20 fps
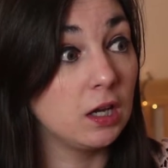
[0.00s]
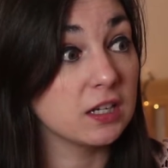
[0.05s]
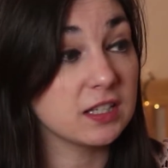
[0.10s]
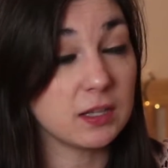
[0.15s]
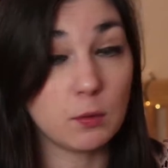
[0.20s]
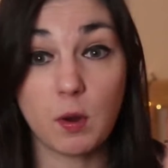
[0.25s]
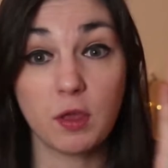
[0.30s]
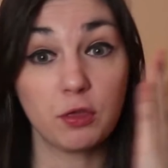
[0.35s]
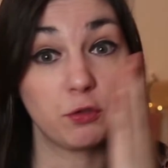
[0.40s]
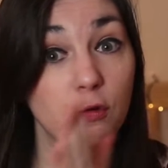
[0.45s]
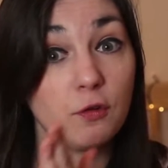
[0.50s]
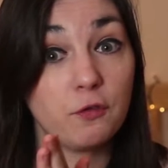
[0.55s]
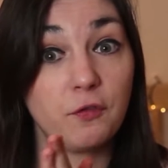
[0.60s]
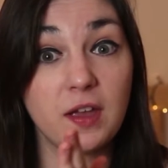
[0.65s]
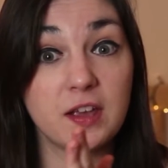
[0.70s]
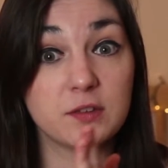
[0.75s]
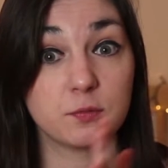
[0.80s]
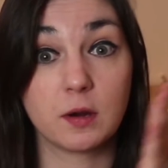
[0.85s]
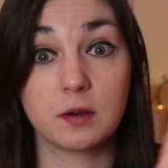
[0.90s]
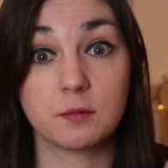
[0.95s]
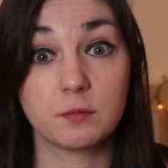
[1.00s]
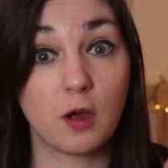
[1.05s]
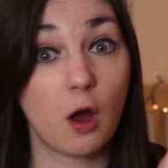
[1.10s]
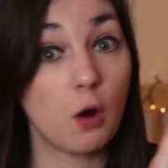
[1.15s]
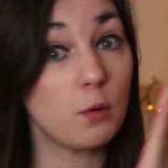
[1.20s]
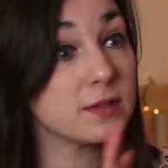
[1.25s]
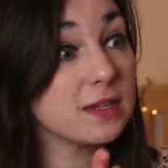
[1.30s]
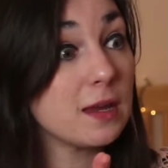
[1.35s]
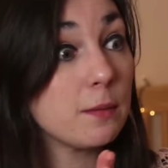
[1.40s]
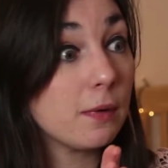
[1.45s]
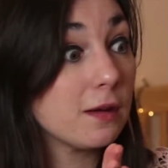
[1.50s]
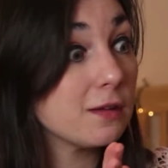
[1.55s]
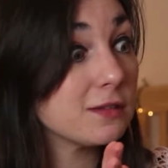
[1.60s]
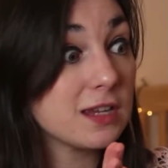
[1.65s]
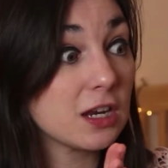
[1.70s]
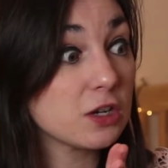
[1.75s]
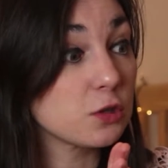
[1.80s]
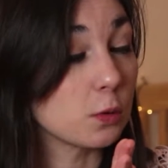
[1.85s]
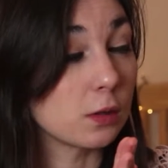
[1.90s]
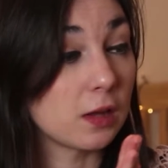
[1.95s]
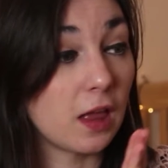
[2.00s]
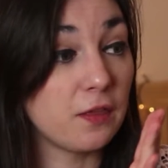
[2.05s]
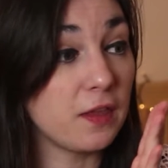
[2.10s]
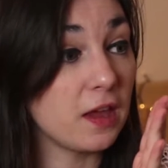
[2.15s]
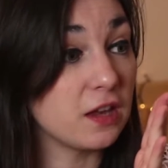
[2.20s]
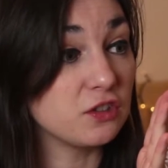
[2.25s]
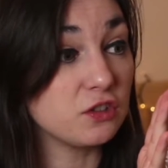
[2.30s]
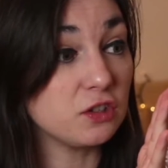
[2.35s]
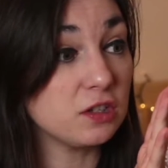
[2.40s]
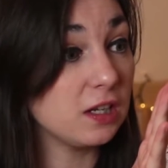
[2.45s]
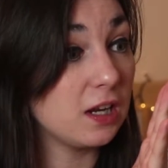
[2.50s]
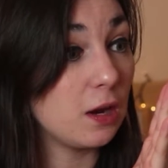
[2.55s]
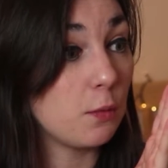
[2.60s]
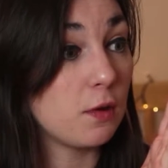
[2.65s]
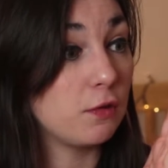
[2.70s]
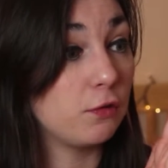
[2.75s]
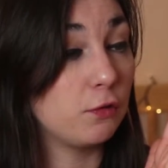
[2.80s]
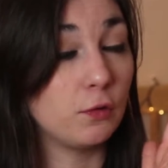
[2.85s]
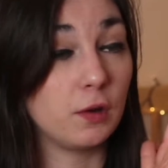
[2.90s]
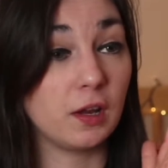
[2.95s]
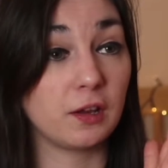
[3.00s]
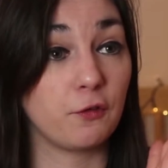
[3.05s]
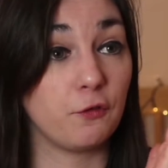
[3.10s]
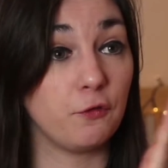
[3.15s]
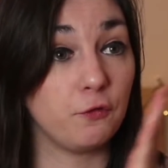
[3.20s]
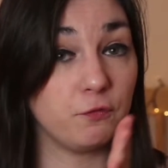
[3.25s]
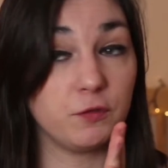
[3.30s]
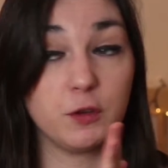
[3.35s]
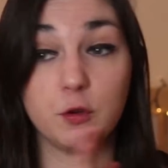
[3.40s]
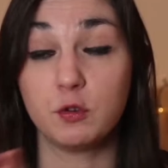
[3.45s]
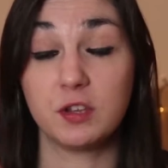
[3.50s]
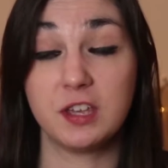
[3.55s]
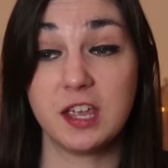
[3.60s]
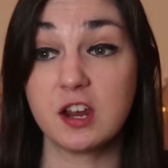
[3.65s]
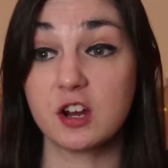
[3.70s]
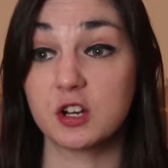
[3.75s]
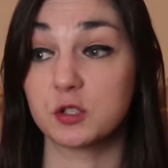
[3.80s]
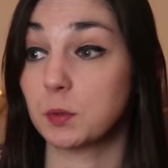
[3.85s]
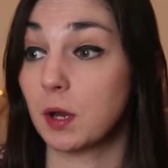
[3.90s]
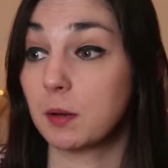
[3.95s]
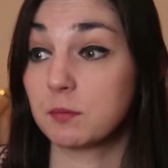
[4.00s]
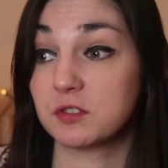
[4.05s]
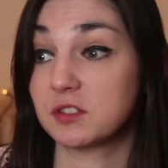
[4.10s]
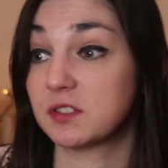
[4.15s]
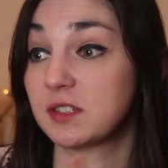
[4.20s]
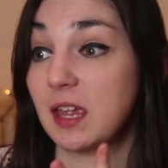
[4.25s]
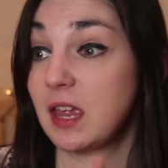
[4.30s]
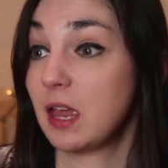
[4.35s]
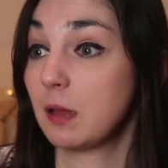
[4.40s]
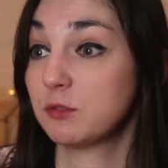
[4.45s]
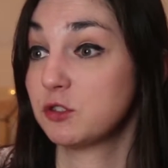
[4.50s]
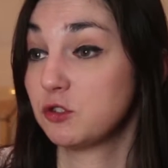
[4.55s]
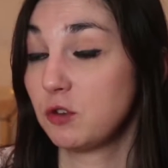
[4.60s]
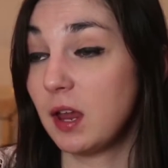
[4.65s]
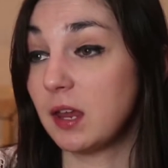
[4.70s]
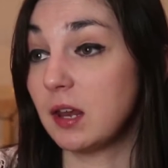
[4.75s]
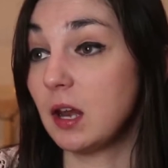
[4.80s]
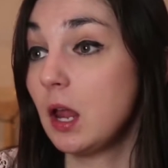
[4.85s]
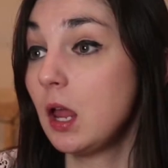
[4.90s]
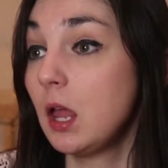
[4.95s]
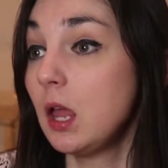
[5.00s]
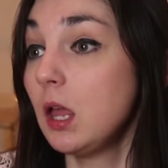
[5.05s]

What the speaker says: Because I went through a phase where I'm always saying bisexual, and then suddenly I went through like a few years where I'm just saying I'm straight.